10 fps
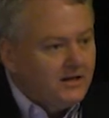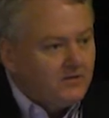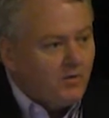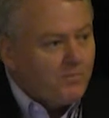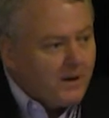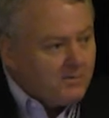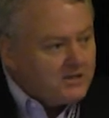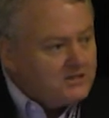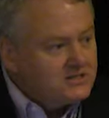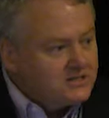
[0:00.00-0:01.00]

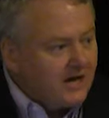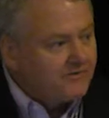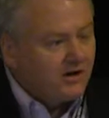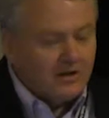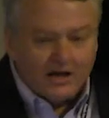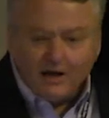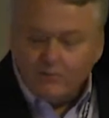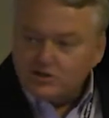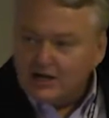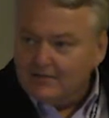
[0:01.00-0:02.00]
Republicans in South Carolina, of
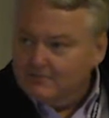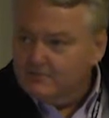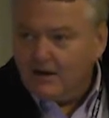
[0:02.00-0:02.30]
which I'm